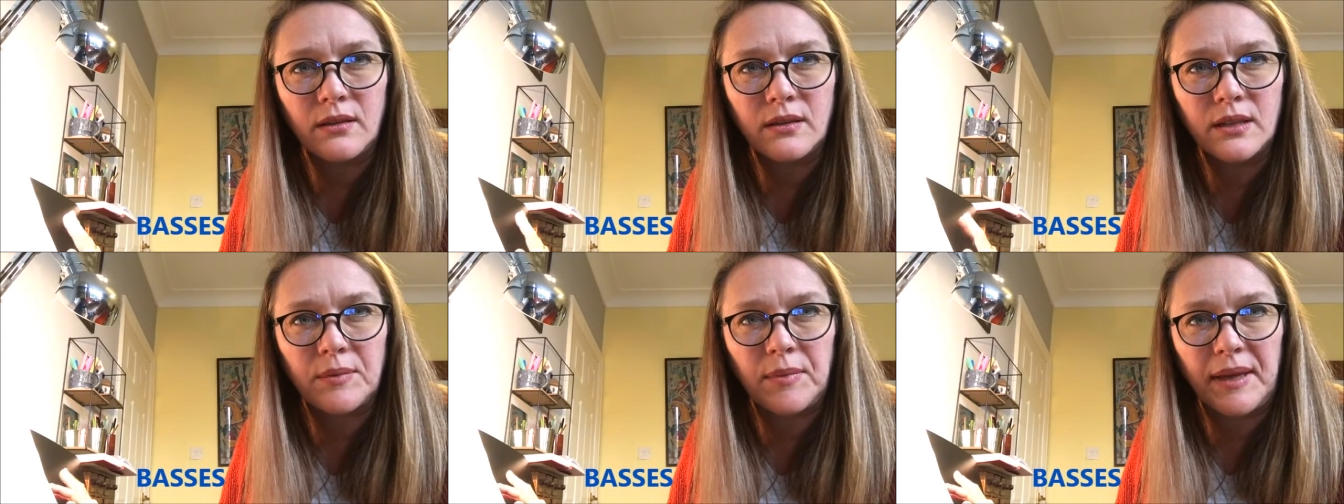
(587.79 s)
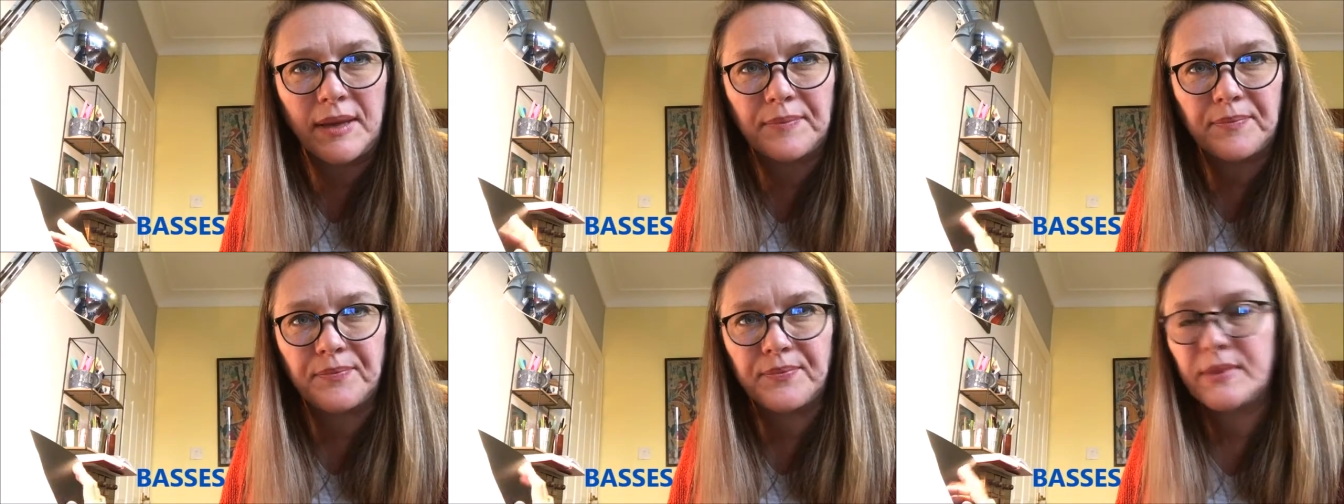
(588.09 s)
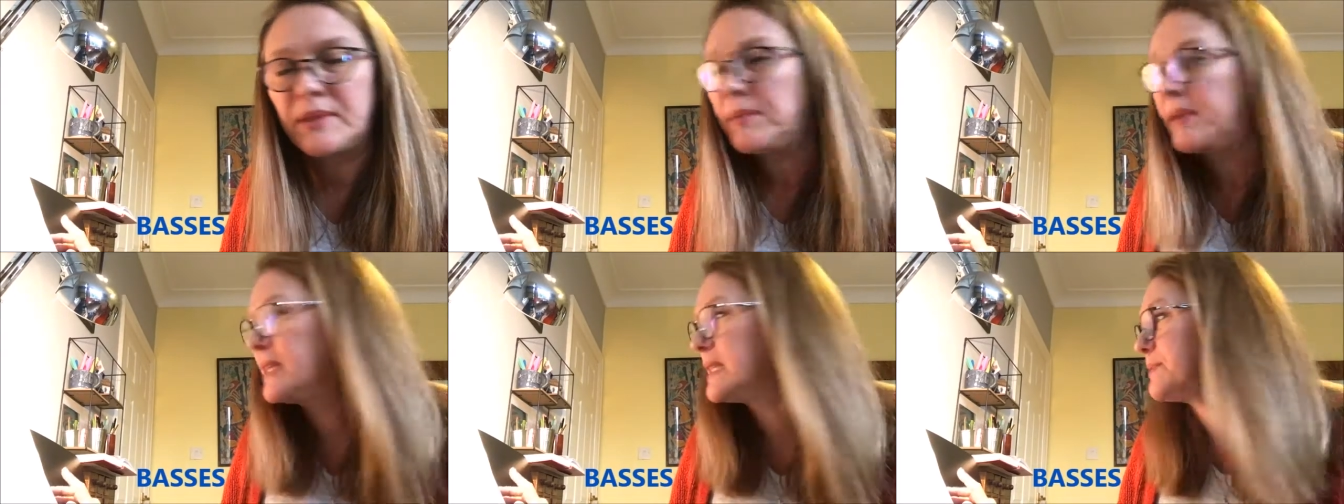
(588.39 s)
the main
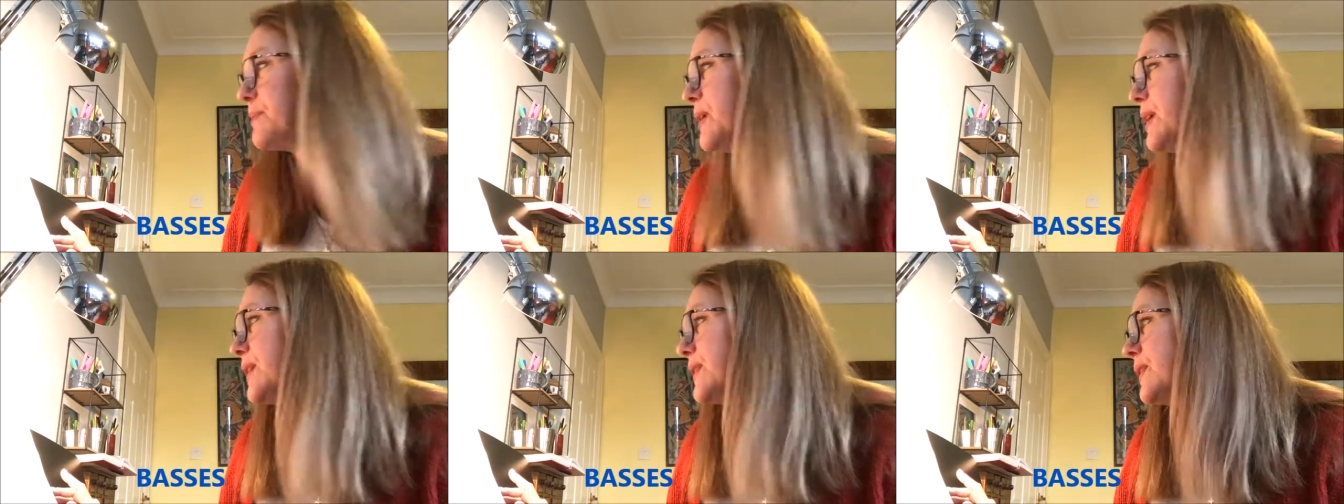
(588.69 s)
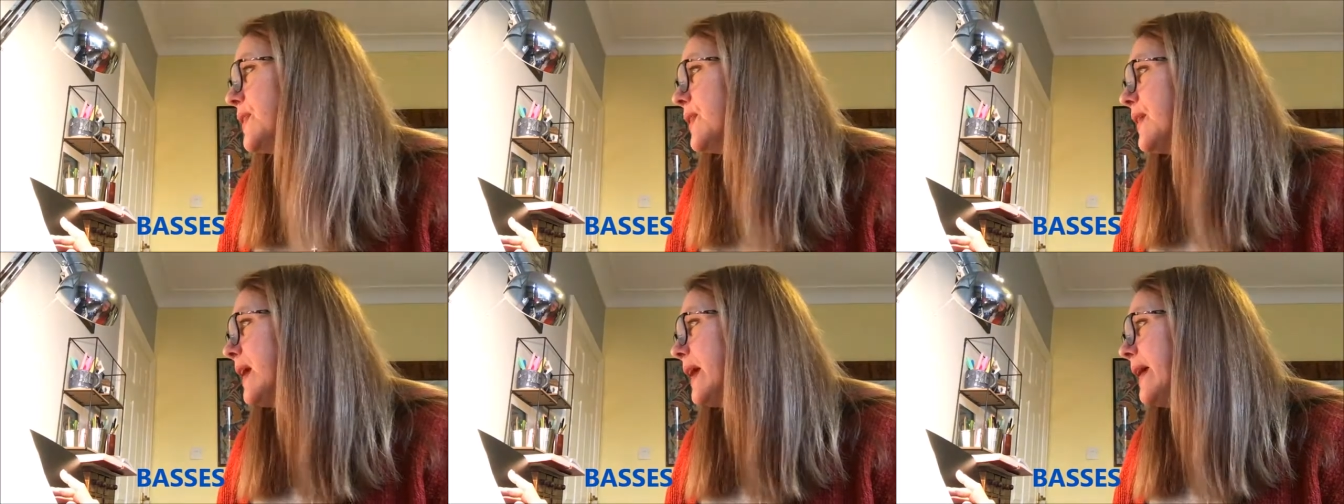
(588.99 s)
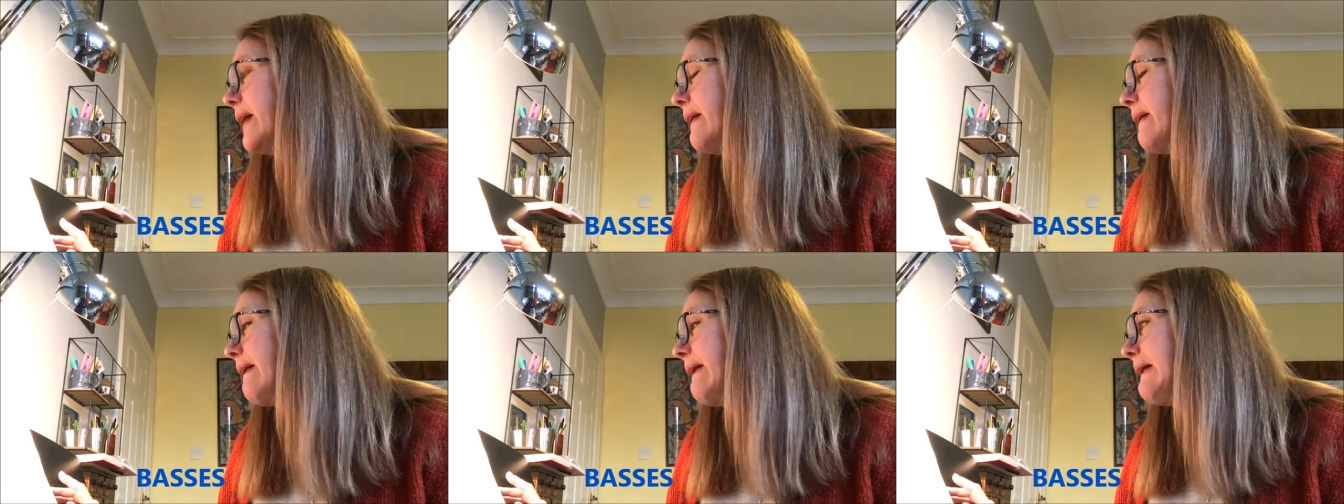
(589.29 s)
bass part.
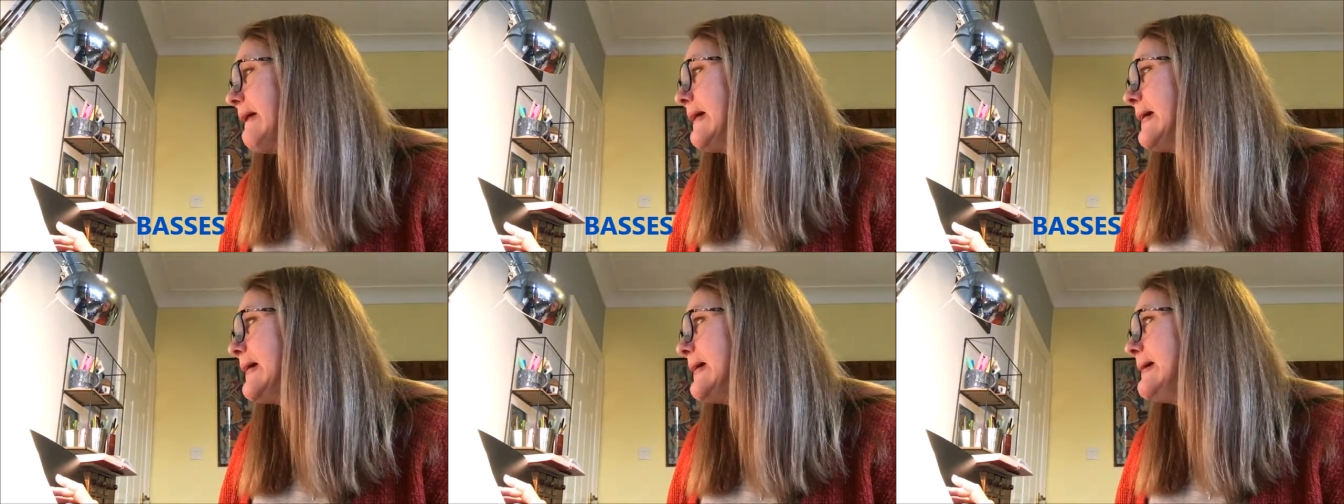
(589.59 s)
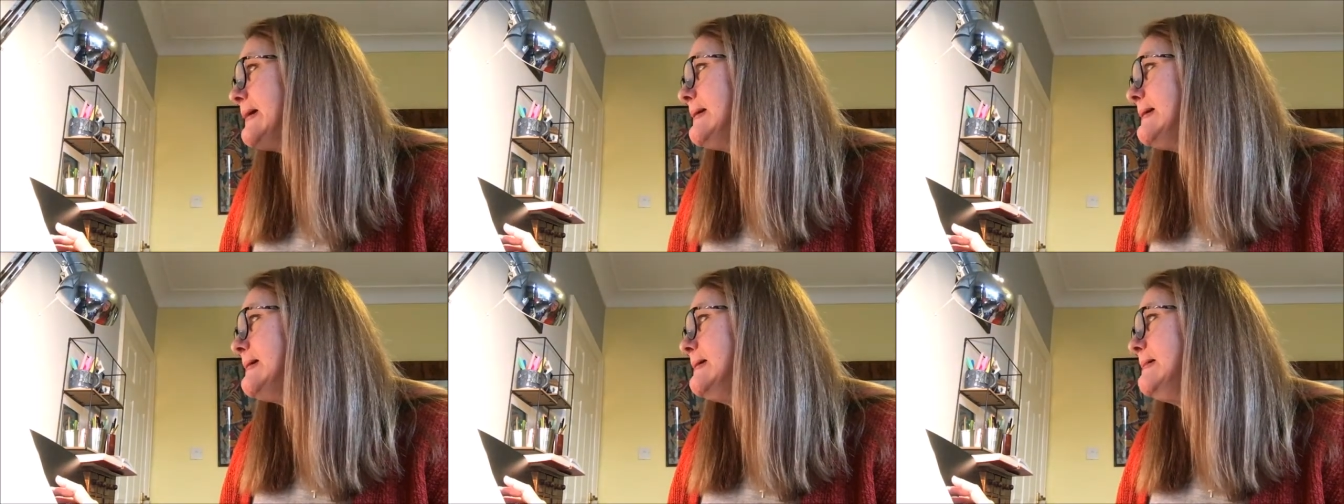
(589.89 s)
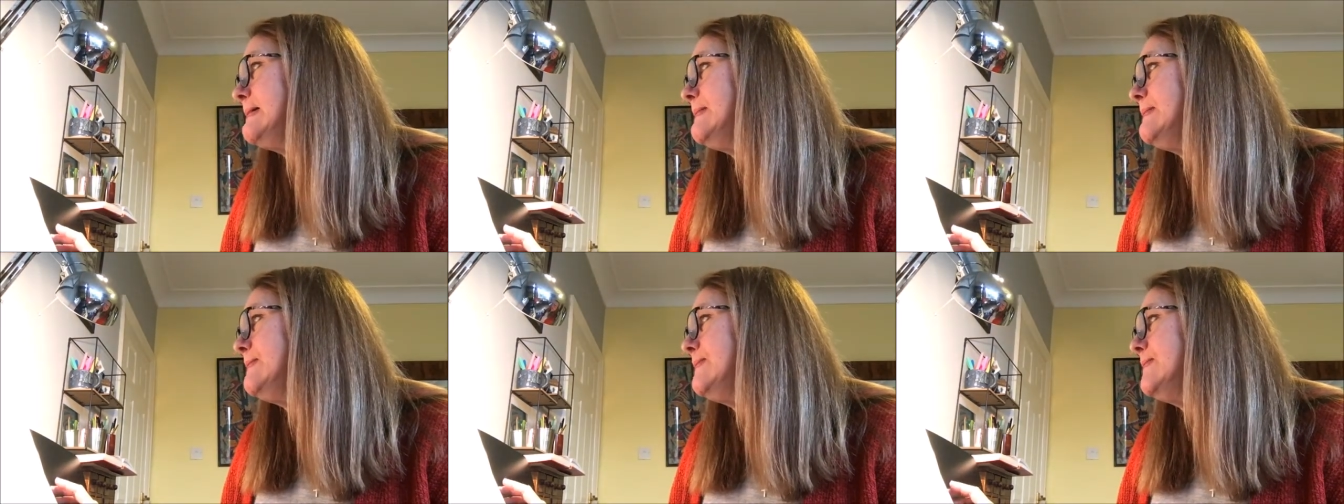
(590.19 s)
Okay.
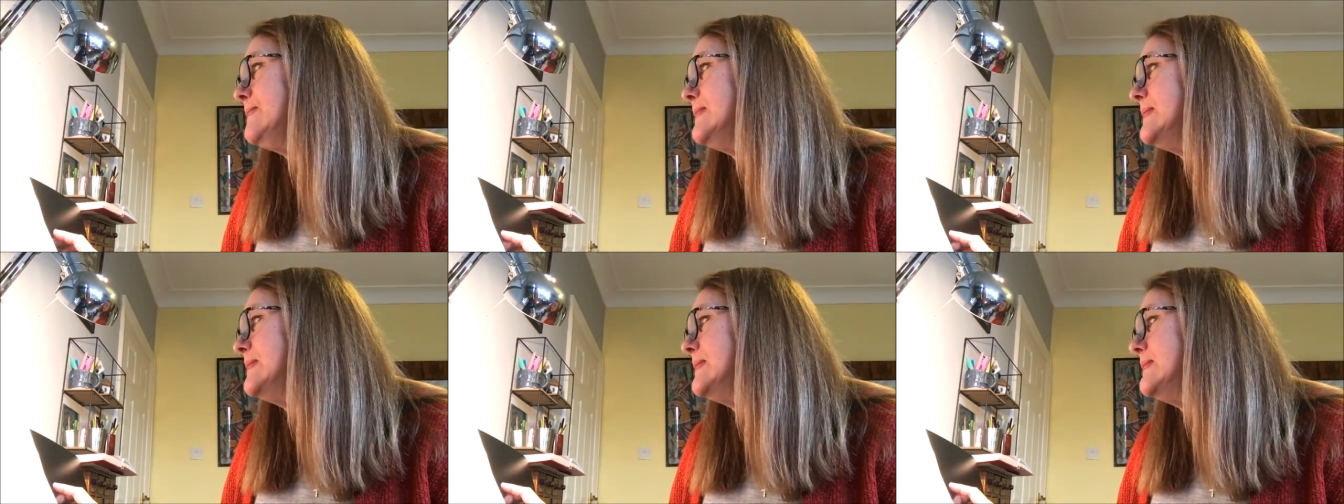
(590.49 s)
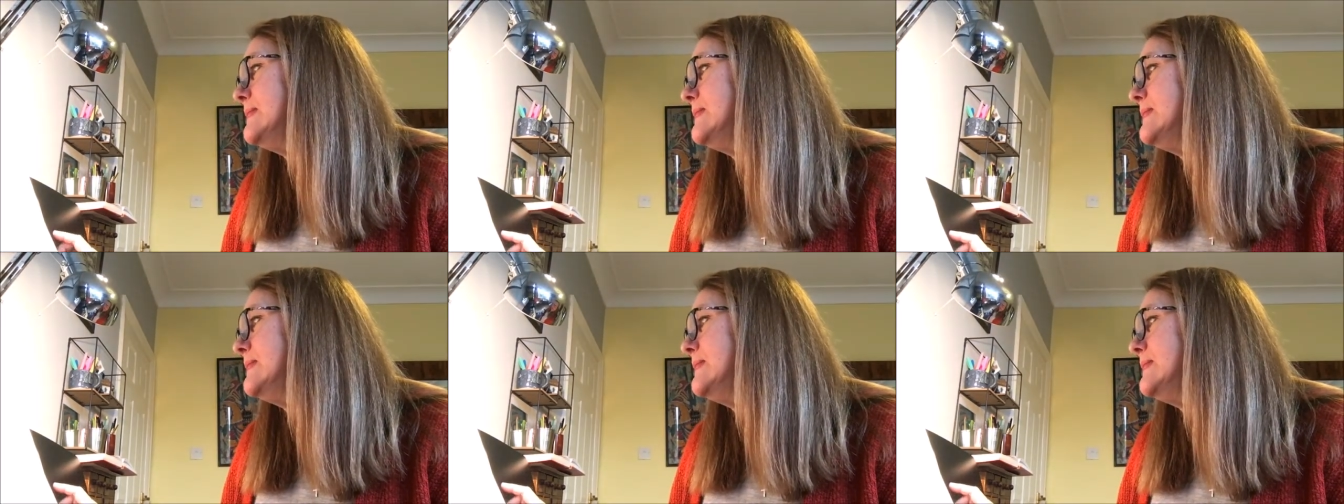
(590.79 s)
Um